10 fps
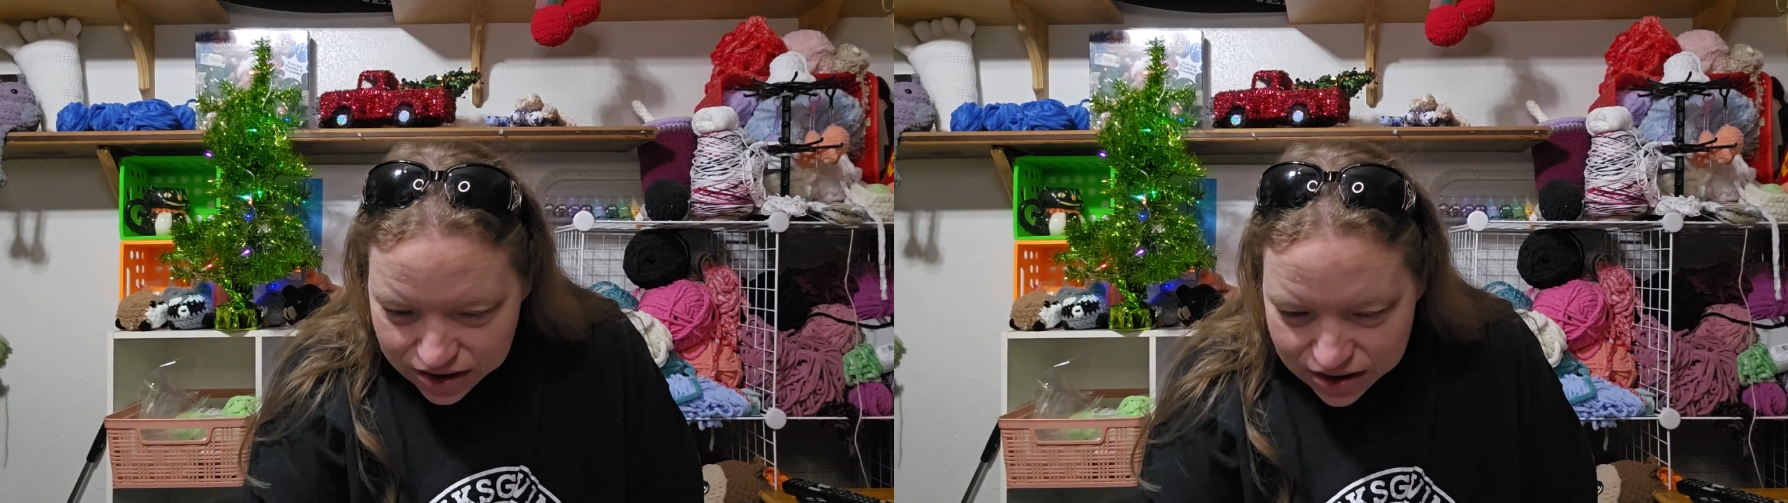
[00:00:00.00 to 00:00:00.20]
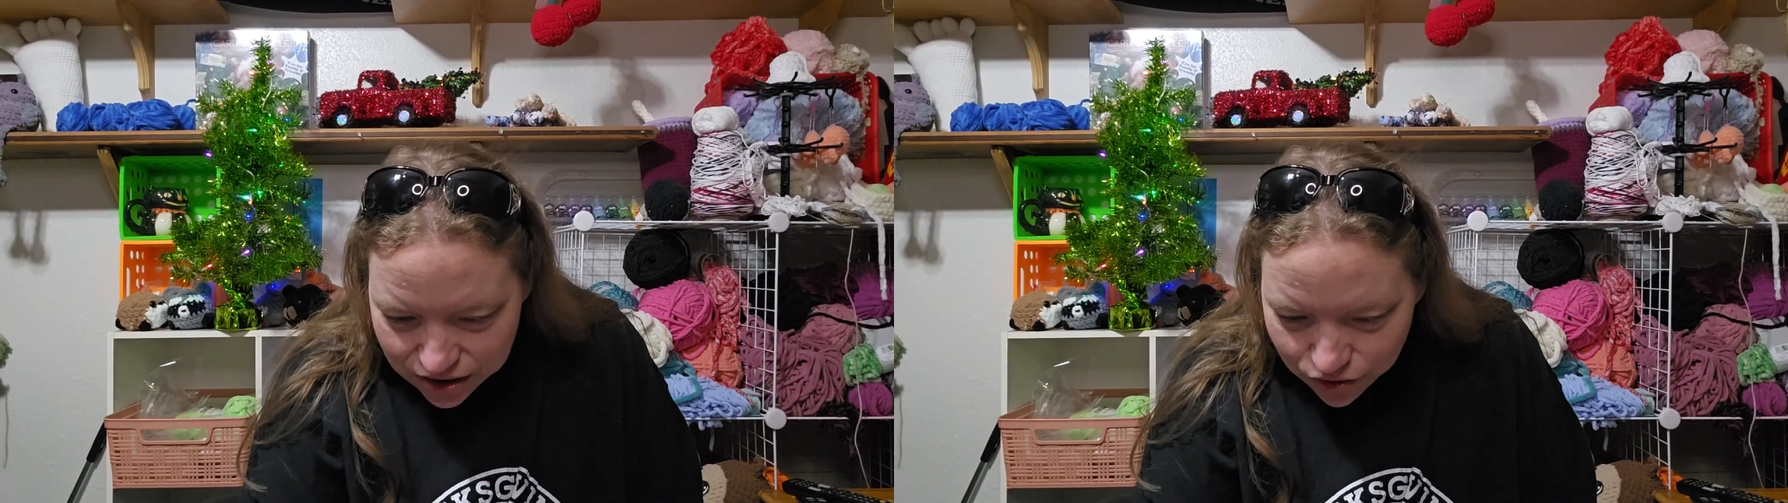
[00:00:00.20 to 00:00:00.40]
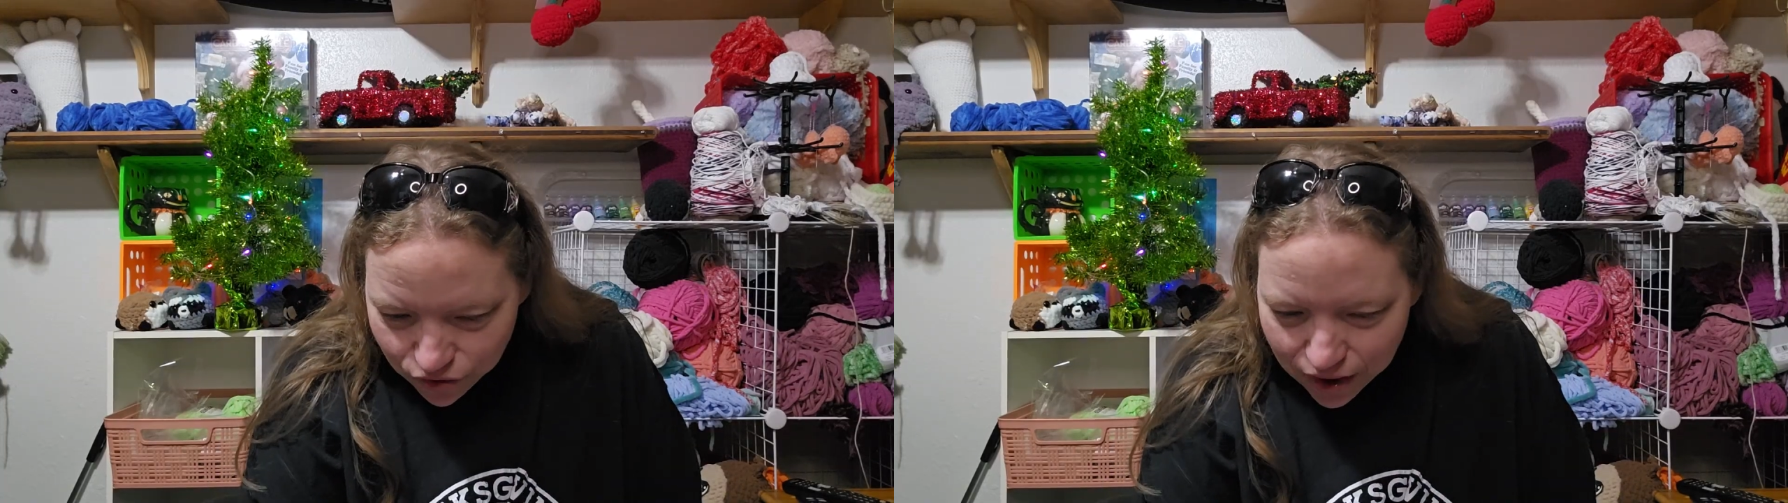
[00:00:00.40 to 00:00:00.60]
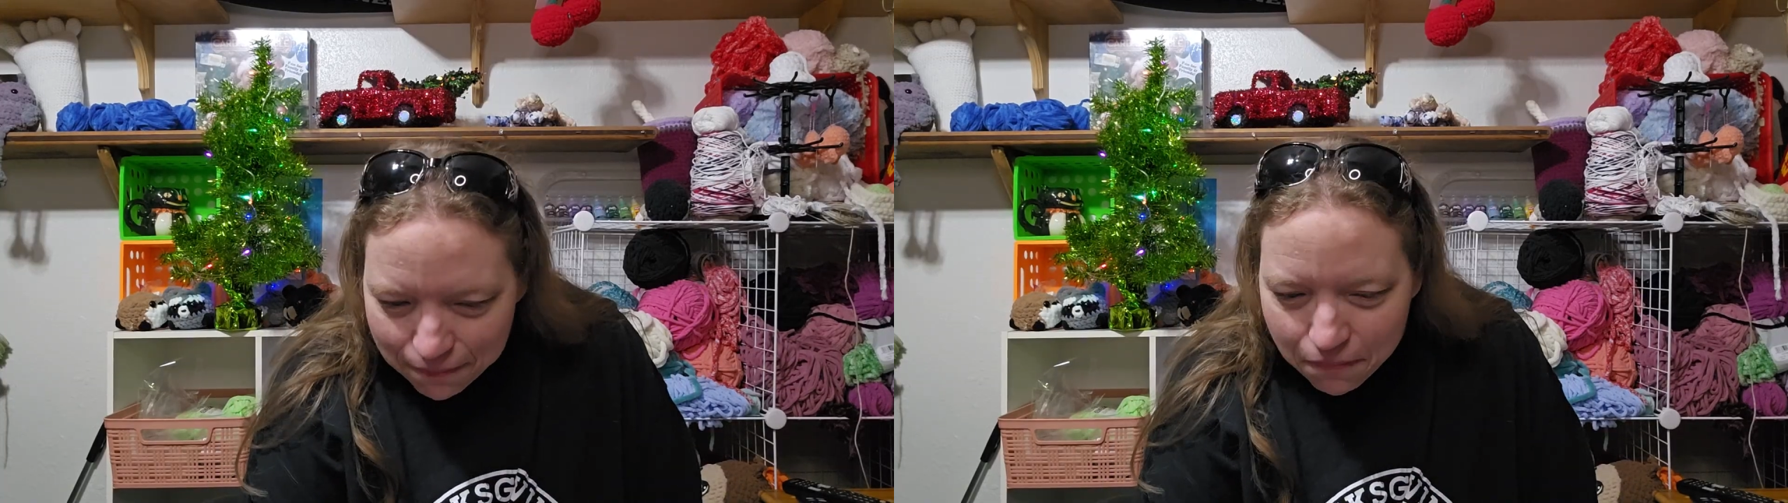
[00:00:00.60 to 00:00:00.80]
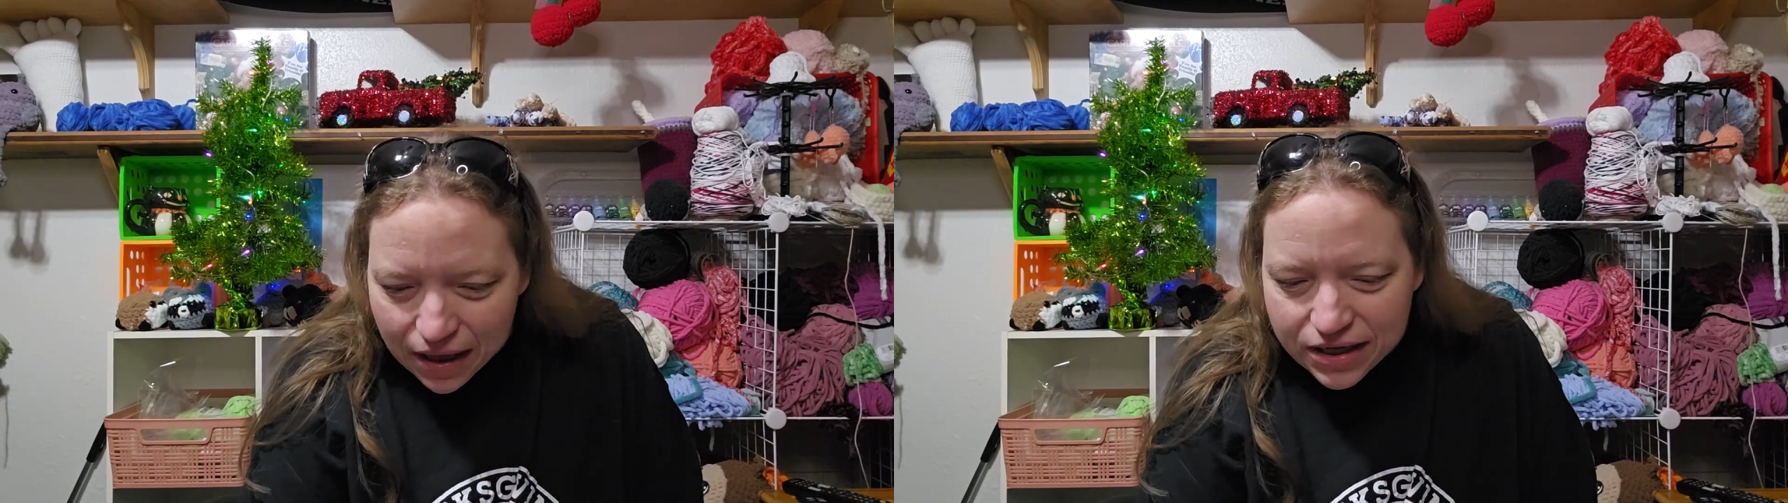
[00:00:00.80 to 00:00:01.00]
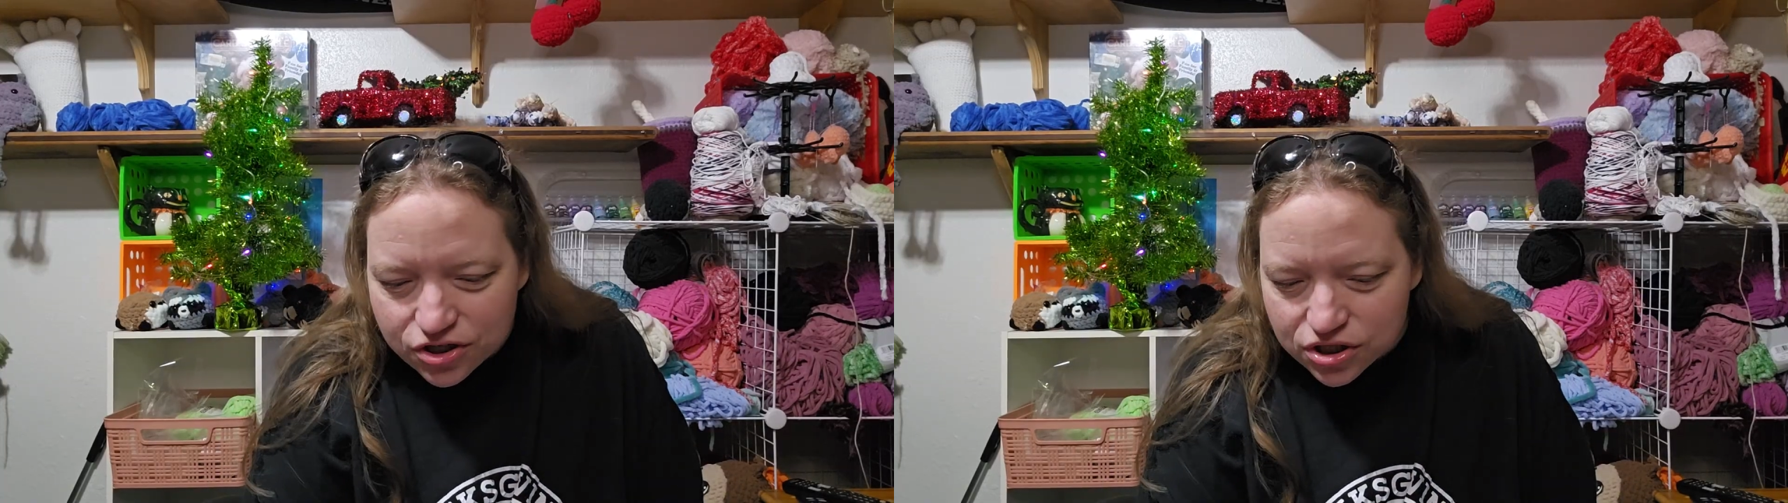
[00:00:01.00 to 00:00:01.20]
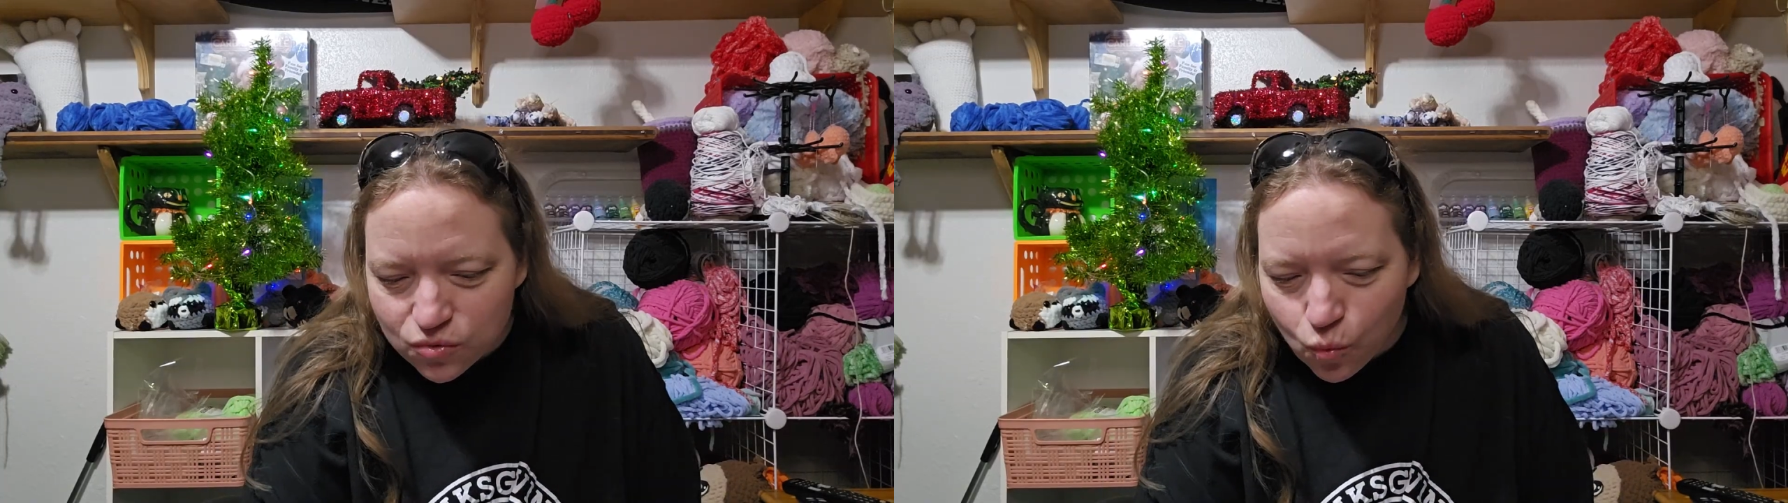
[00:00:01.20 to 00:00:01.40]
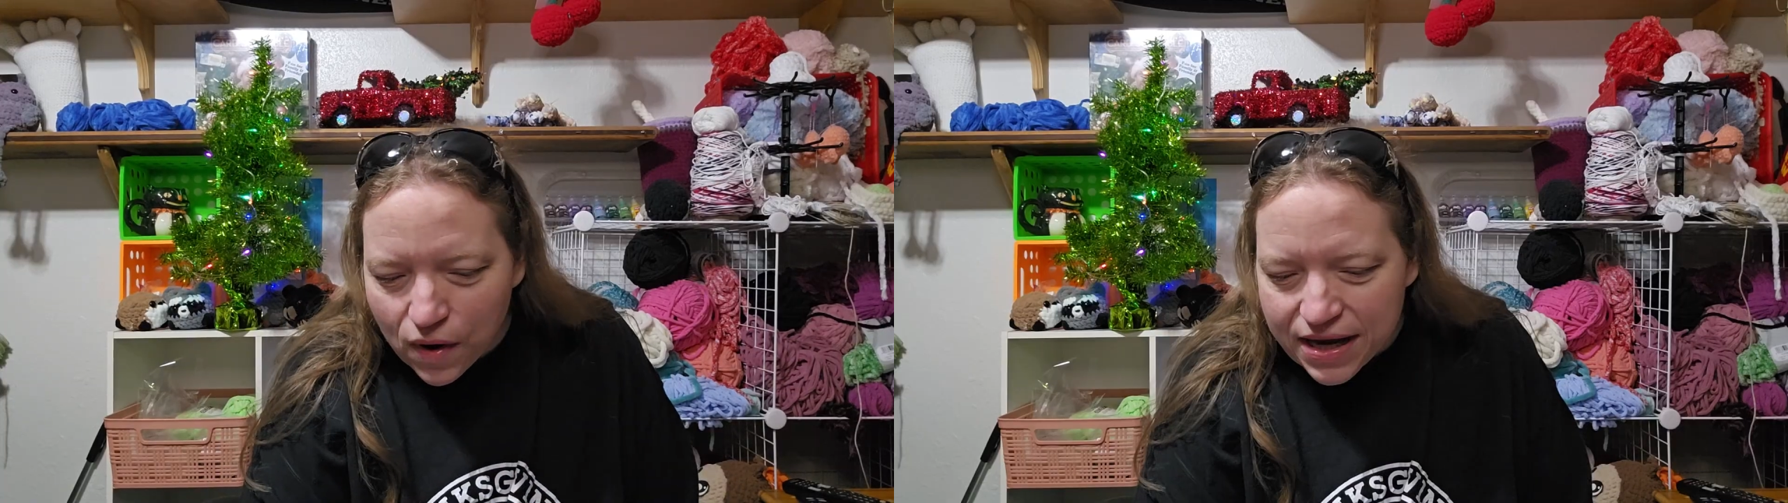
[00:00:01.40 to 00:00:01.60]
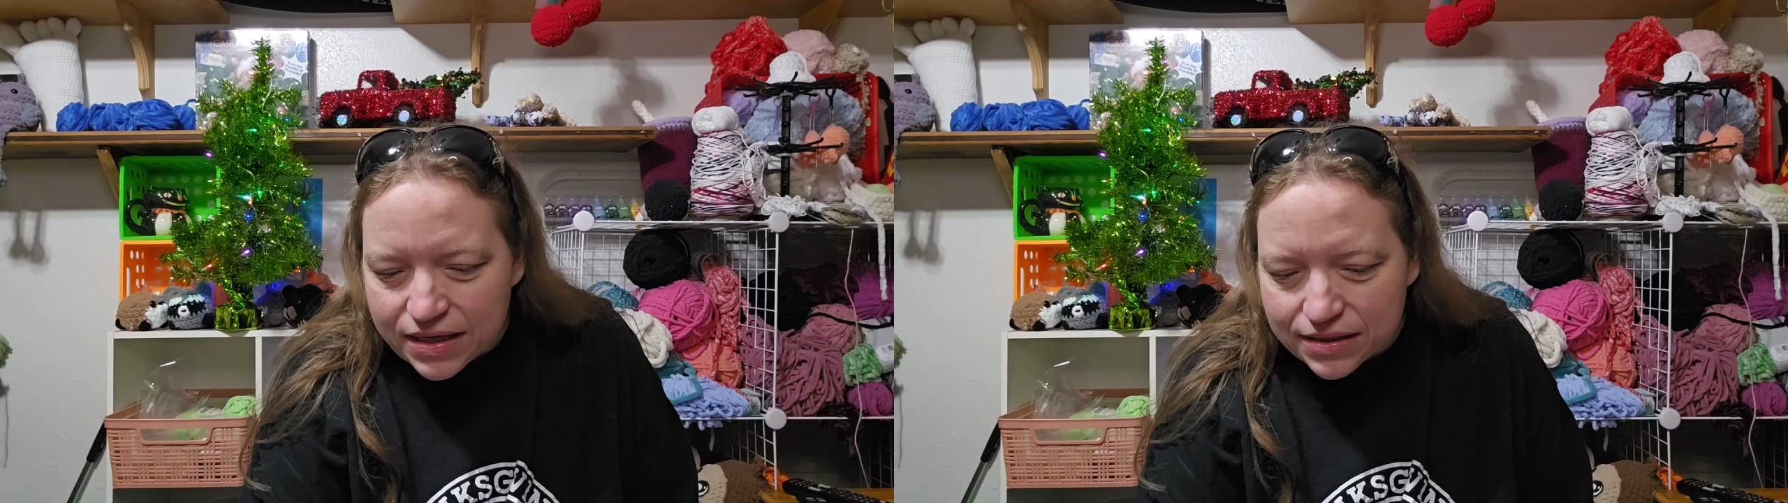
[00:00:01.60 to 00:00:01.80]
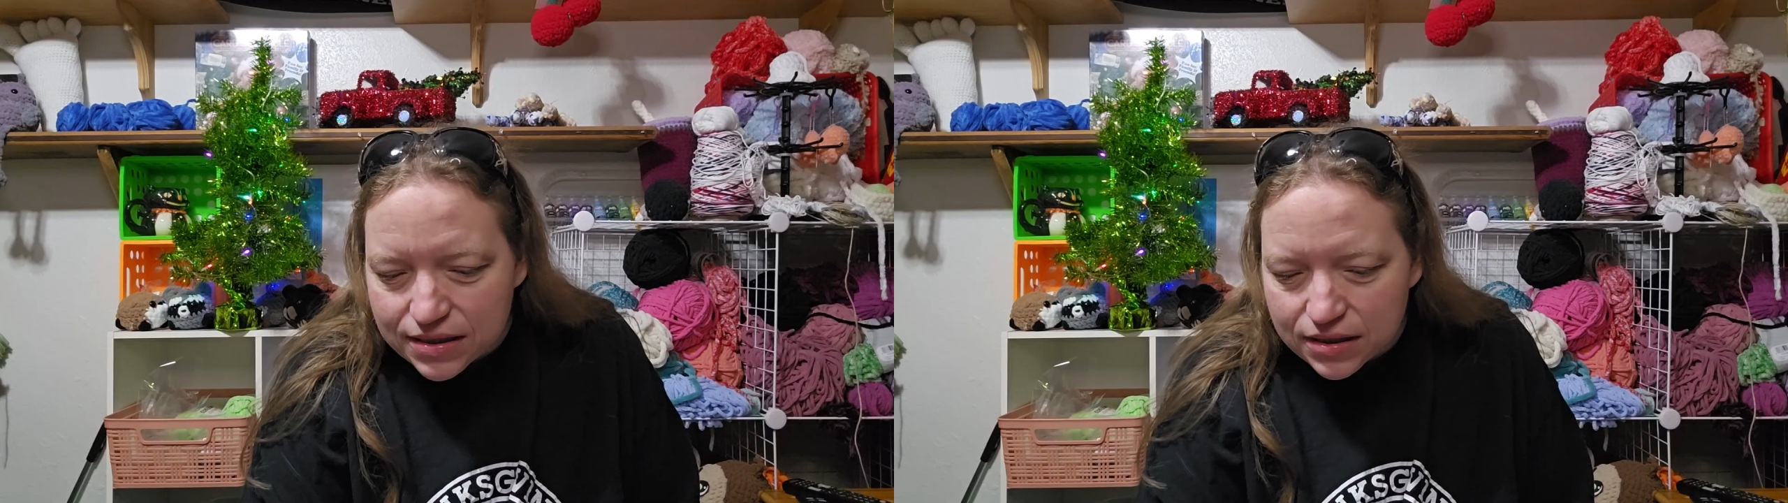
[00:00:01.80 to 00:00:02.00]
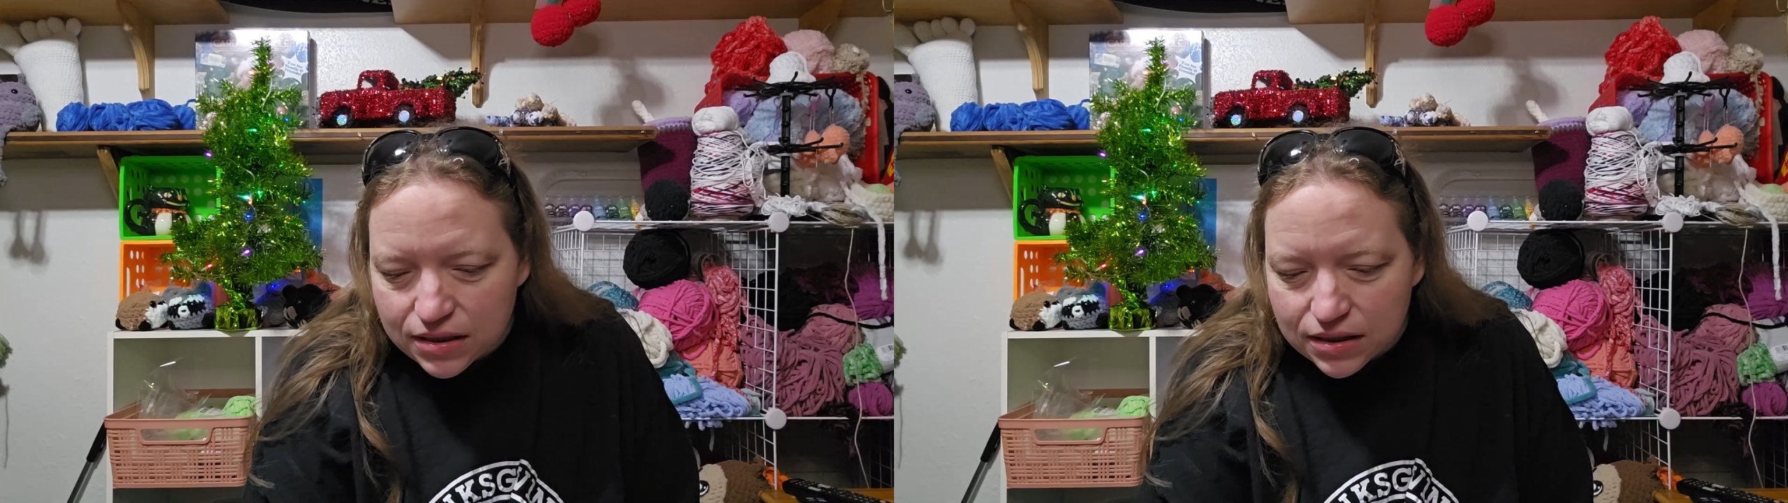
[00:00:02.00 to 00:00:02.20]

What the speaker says: So I might just wait